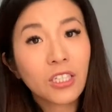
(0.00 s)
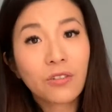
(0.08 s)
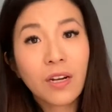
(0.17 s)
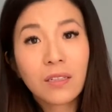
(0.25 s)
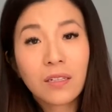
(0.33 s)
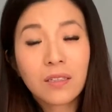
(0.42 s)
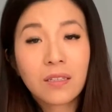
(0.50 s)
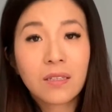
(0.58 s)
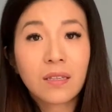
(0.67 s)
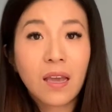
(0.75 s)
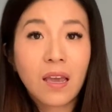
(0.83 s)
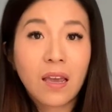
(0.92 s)
try not to
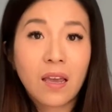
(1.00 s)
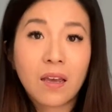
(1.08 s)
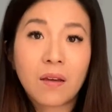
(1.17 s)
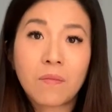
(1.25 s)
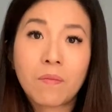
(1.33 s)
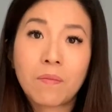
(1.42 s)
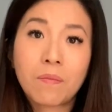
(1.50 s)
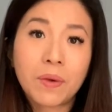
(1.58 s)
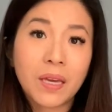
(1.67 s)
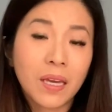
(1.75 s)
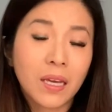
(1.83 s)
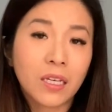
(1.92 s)
say
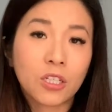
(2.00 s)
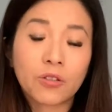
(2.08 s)
big,